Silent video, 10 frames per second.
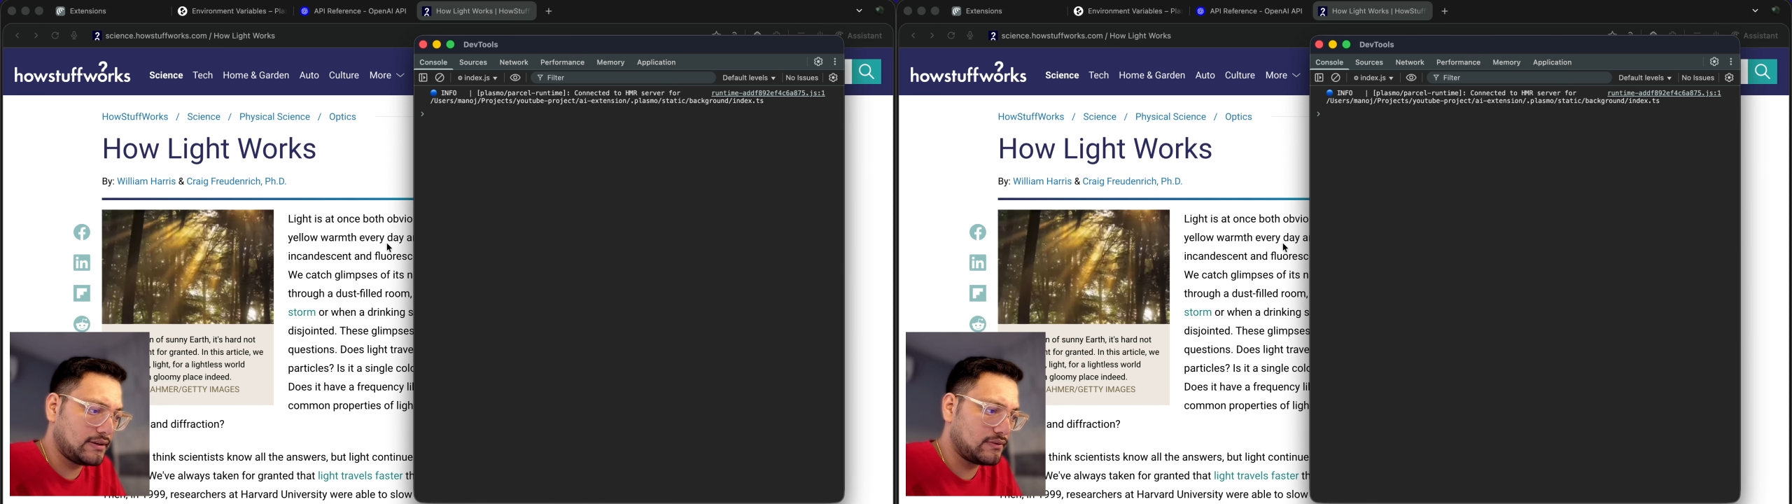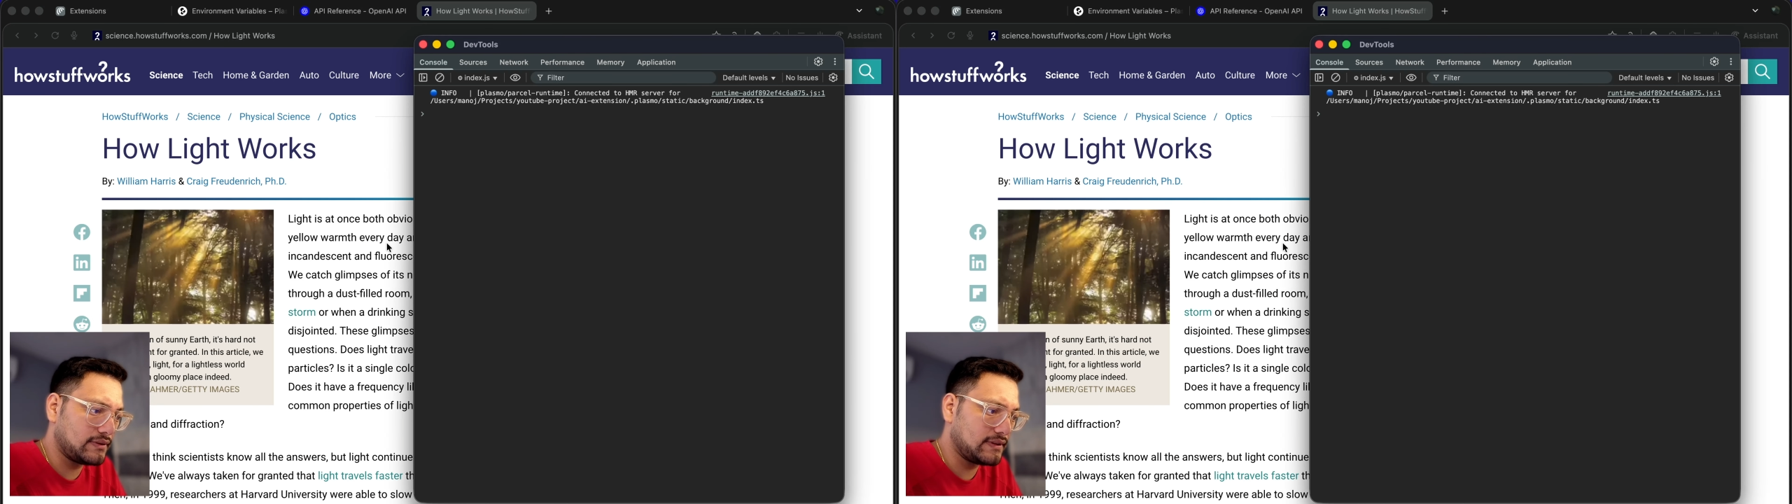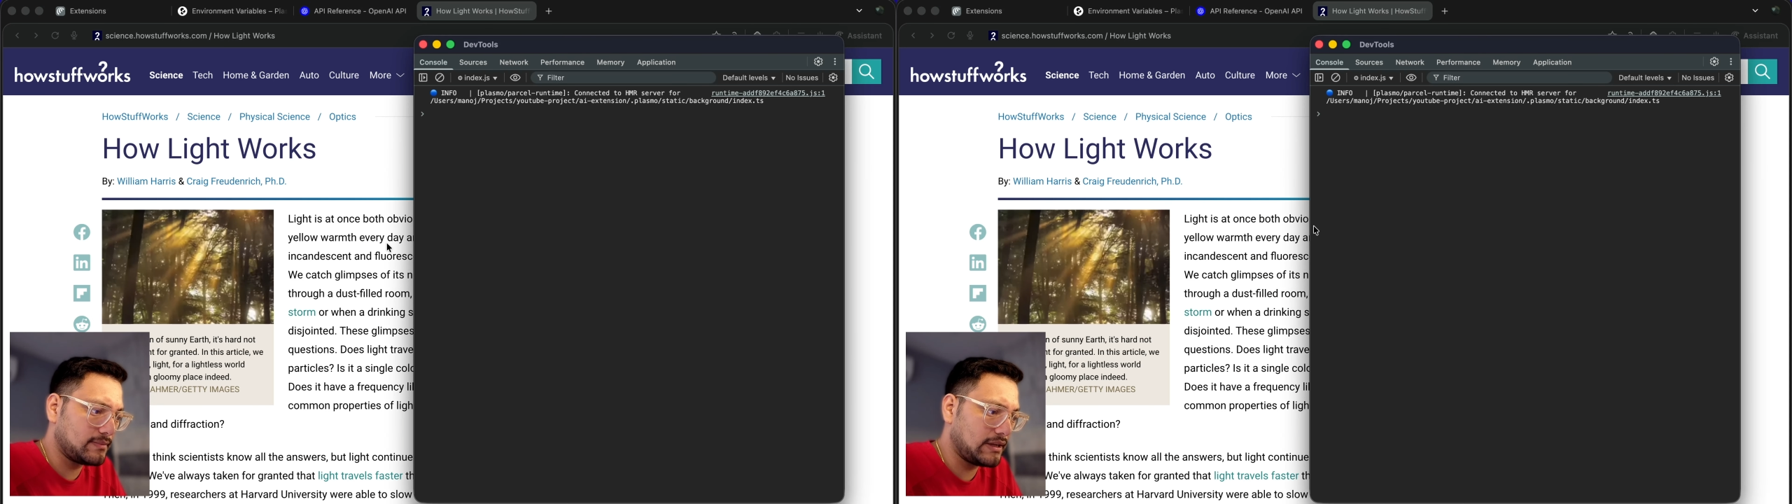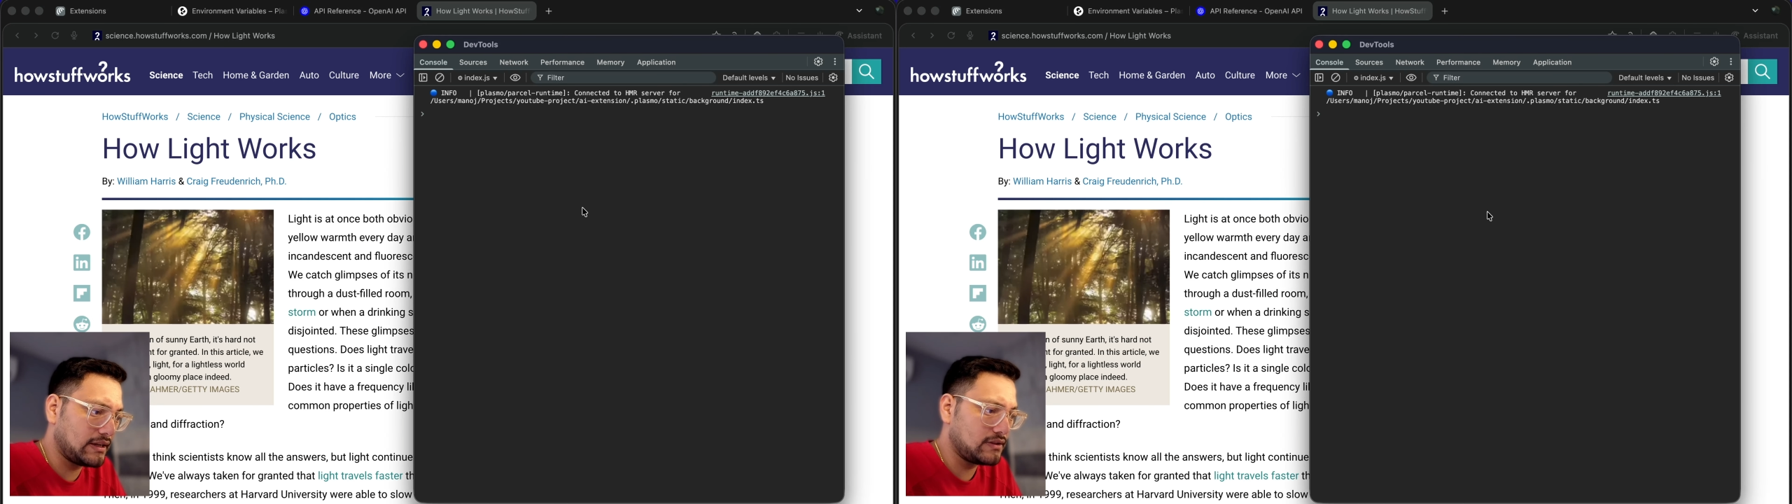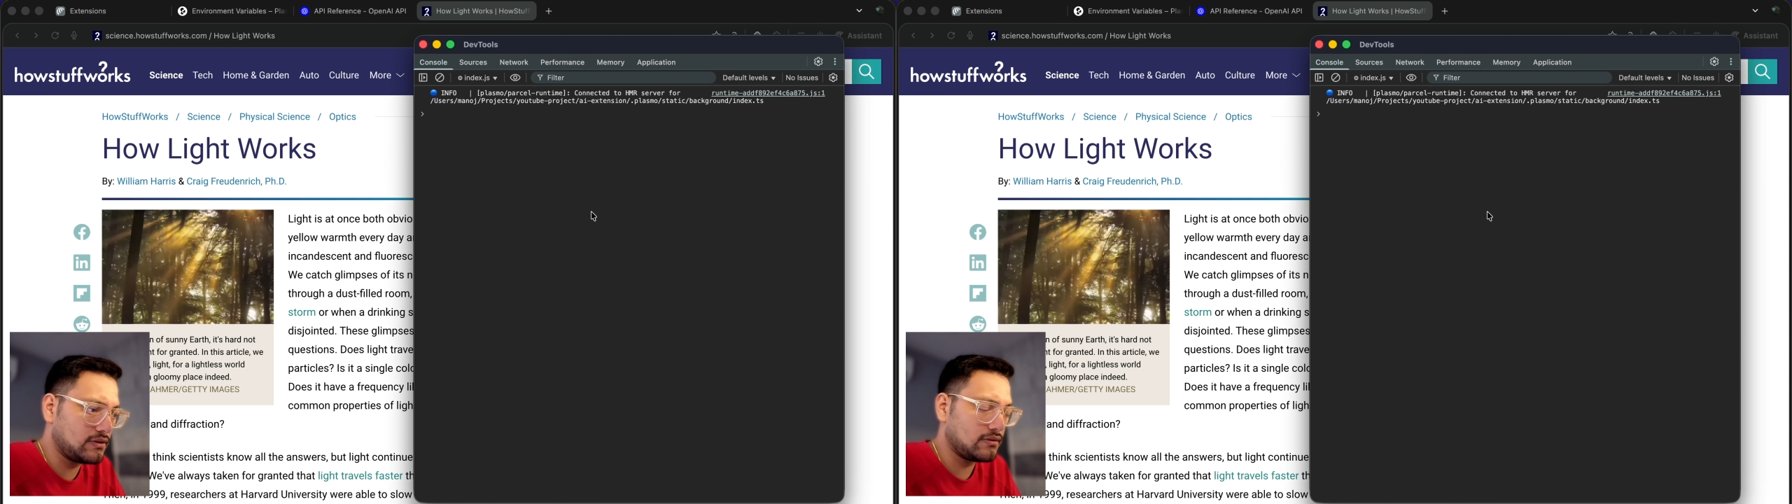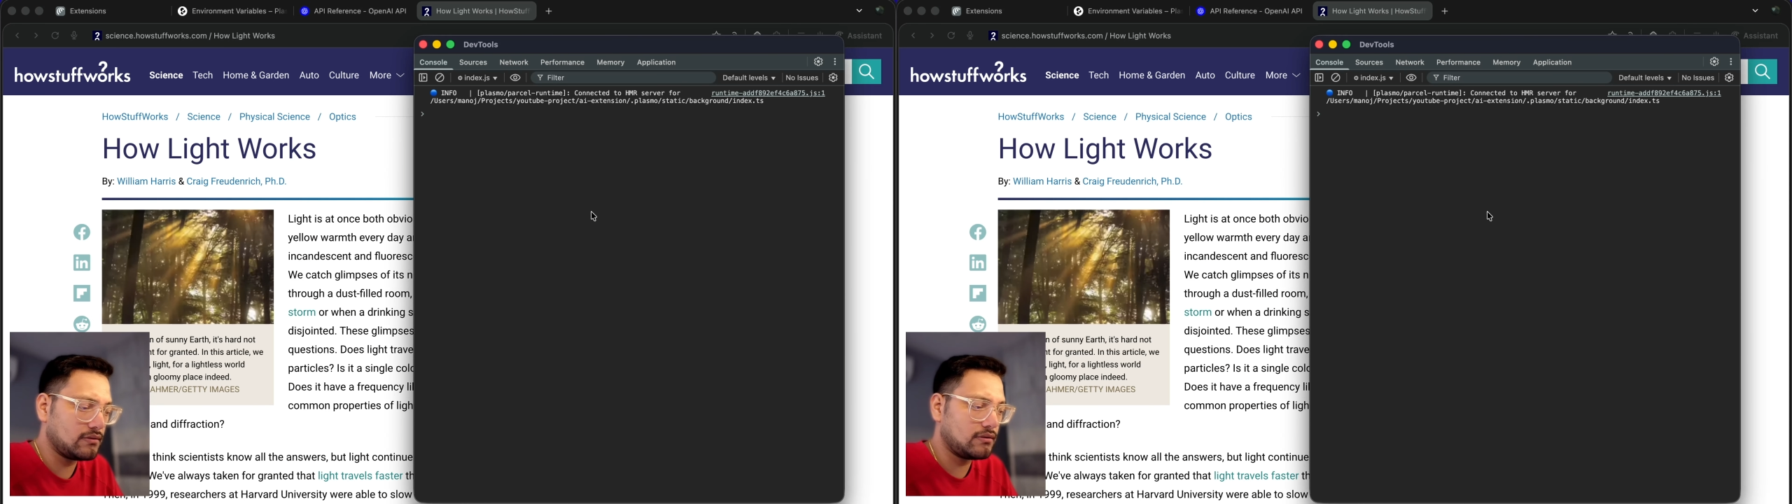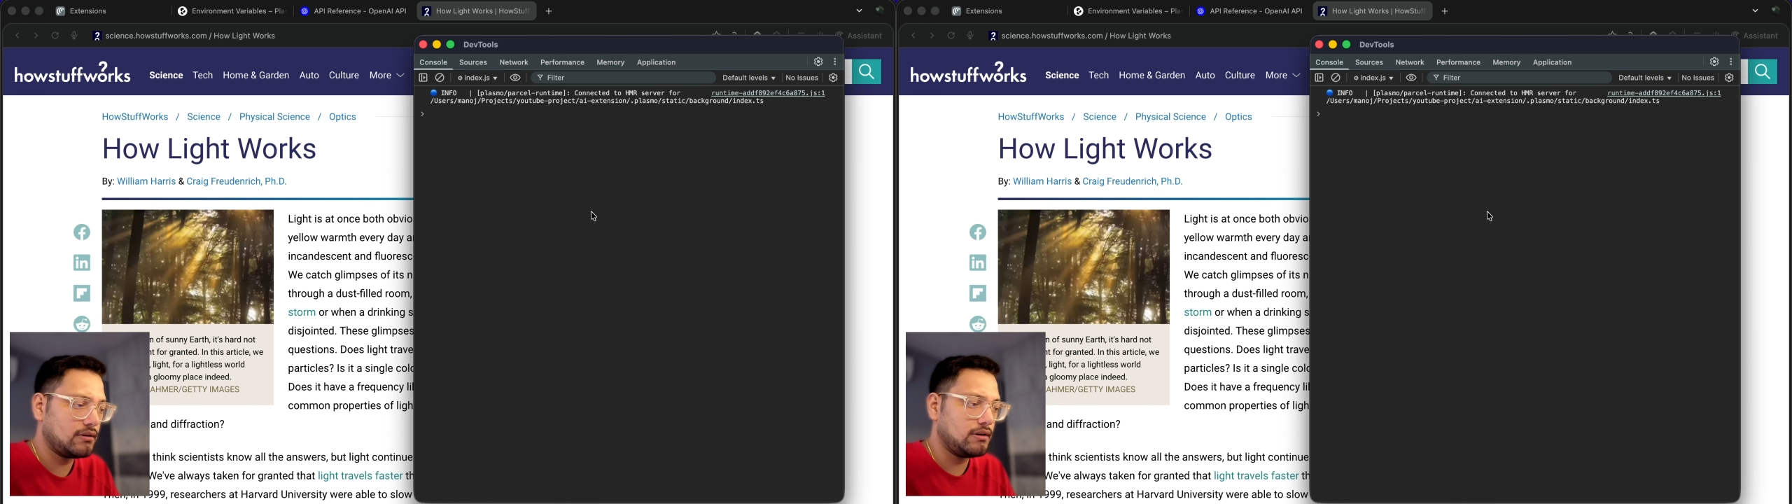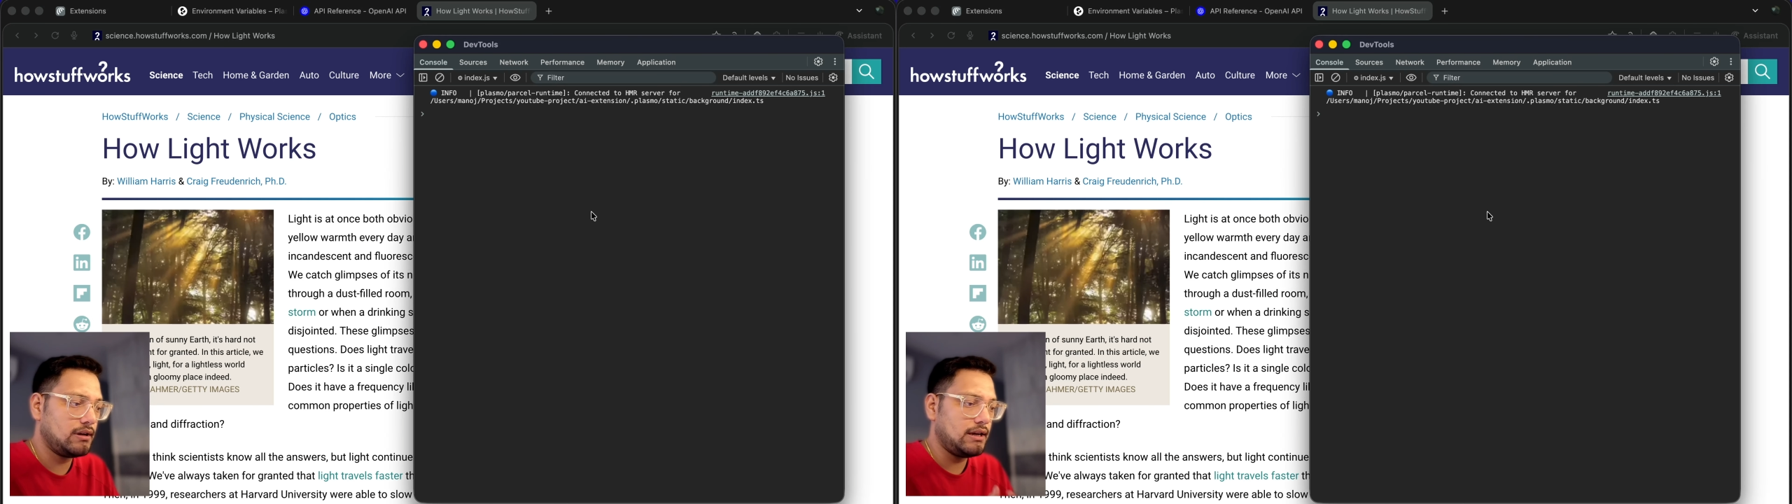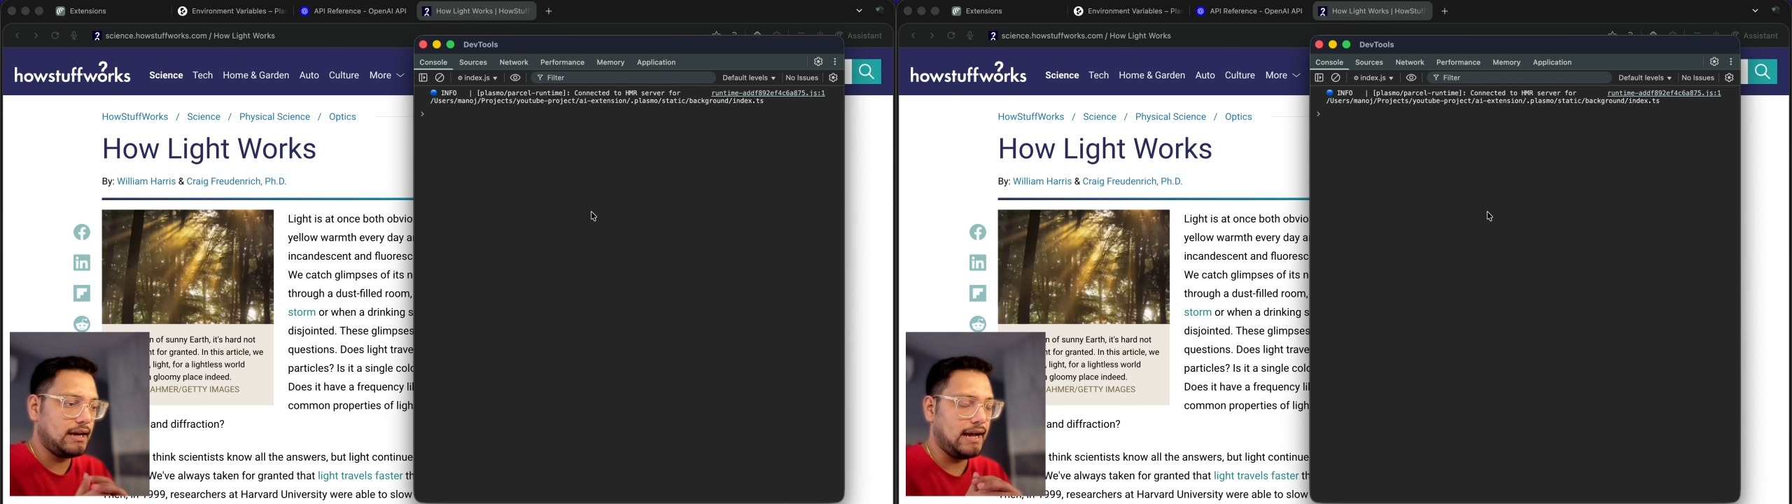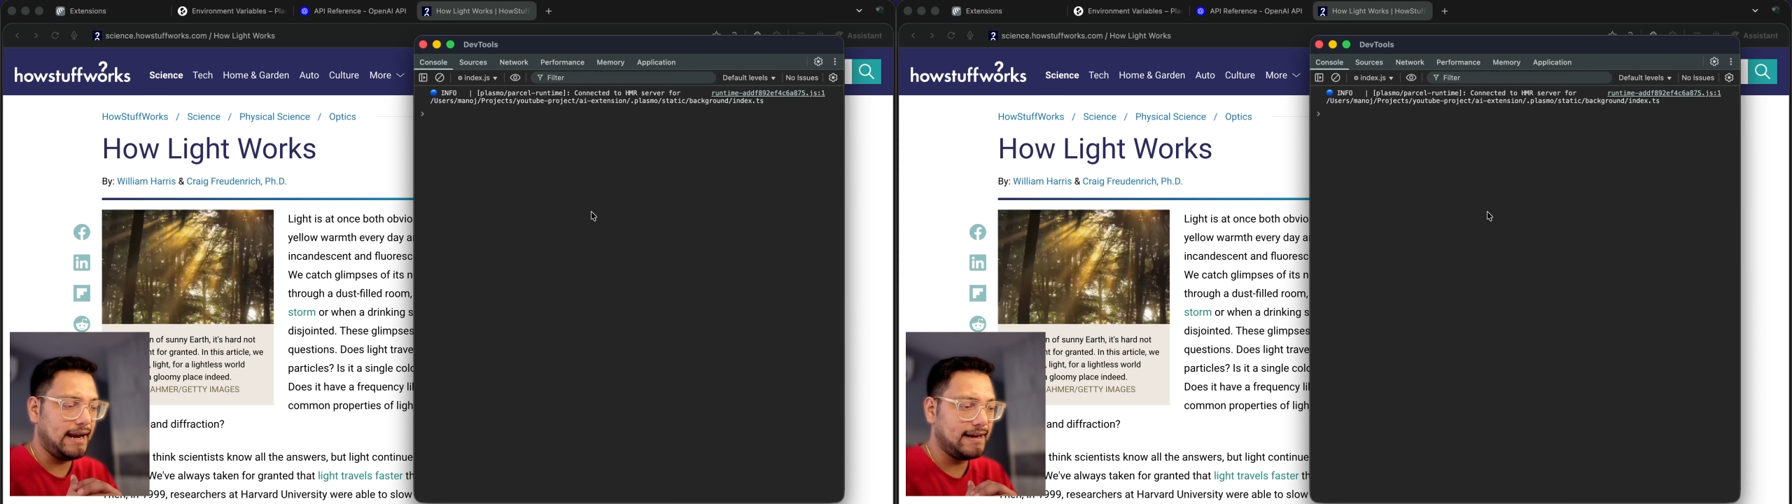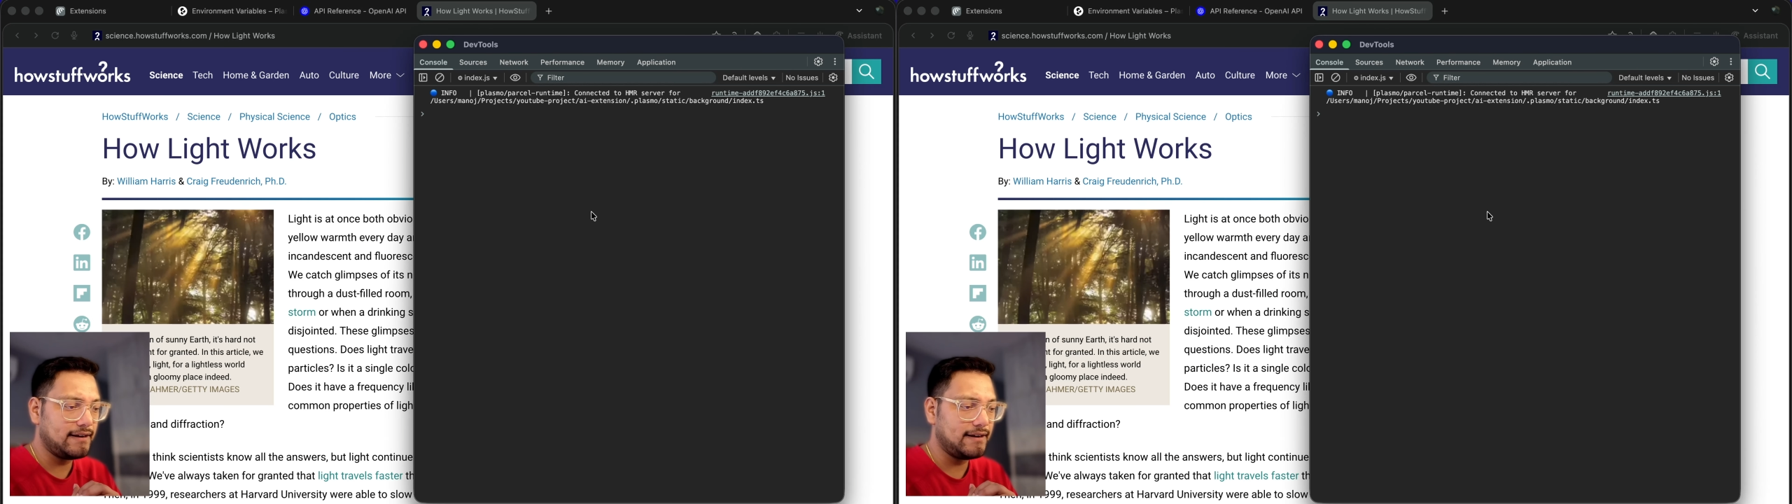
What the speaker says: this page, and